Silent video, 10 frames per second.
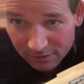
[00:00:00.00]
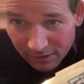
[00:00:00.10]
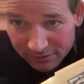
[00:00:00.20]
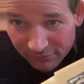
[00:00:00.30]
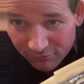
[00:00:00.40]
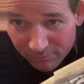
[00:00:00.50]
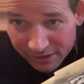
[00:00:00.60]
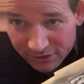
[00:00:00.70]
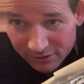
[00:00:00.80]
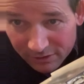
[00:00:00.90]
Lots of
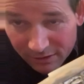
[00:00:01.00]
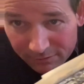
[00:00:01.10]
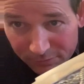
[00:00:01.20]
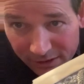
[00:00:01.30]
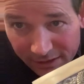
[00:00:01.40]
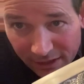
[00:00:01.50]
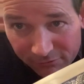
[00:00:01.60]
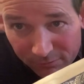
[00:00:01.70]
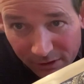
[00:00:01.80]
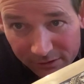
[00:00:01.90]
information in the
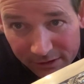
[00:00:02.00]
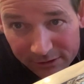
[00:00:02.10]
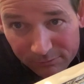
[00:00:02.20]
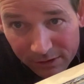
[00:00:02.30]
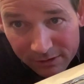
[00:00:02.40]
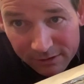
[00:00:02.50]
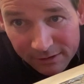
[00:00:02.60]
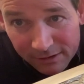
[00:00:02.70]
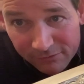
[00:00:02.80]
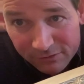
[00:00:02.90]
PDF about this, but
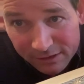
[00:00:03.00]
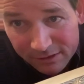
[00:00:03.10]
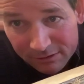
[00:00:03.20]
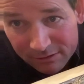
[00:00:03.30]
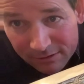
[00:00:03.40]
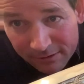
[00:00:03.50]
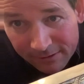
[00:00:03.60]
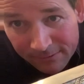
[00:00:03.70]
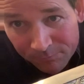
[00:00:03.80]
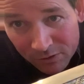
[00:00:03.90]
you've seen this
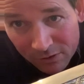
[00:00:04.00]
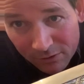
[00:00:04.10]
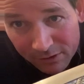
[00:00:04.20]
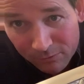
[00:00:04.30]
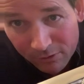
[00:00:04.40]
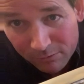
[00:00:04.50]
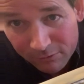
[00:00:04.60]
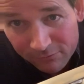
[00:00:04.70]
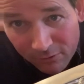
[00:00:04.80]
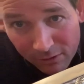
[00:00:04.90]
horimono
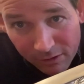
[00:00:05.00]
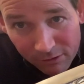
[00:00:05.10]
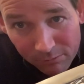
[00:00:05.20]
before on other